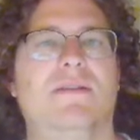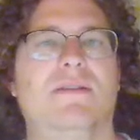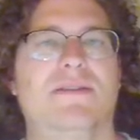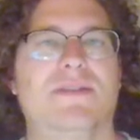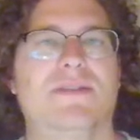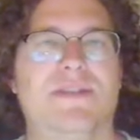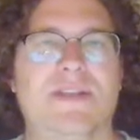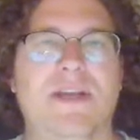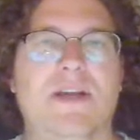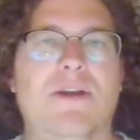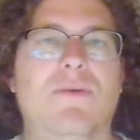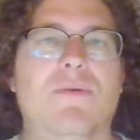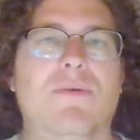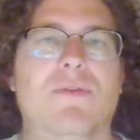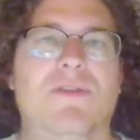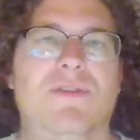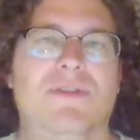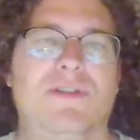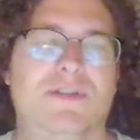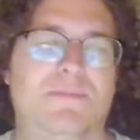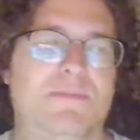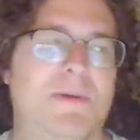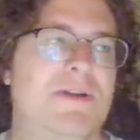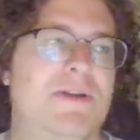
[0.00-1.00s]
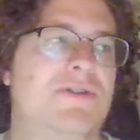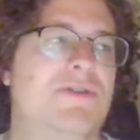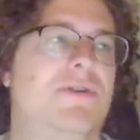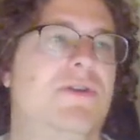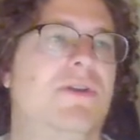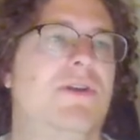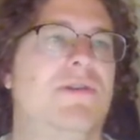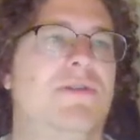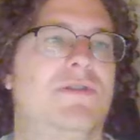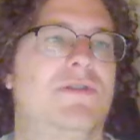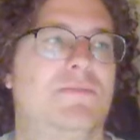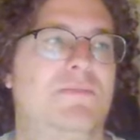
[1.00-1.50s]
stick with special
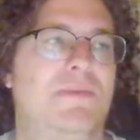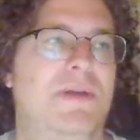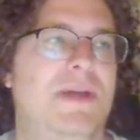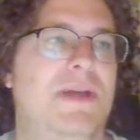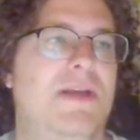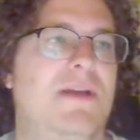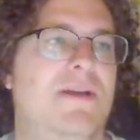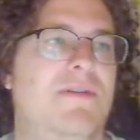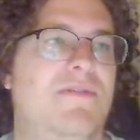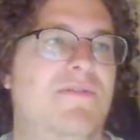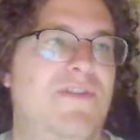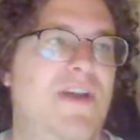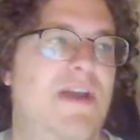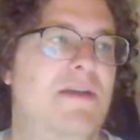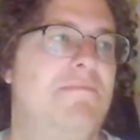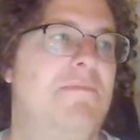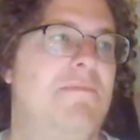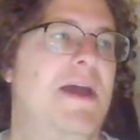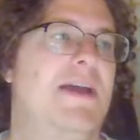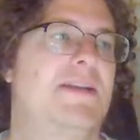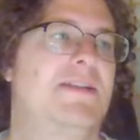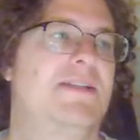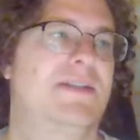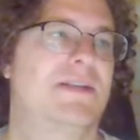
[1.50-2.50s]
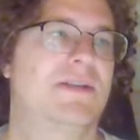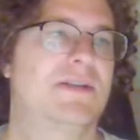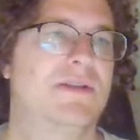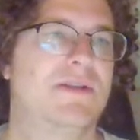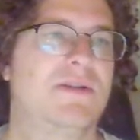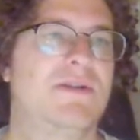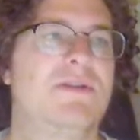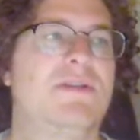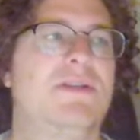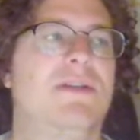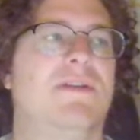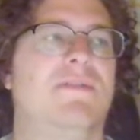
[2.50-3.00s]
heroes being Fate Pass
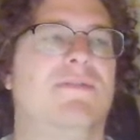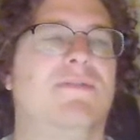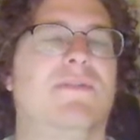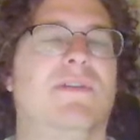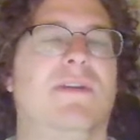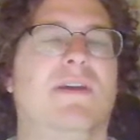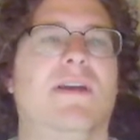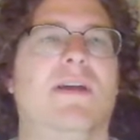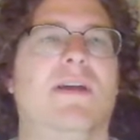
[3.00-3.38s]
exclusive.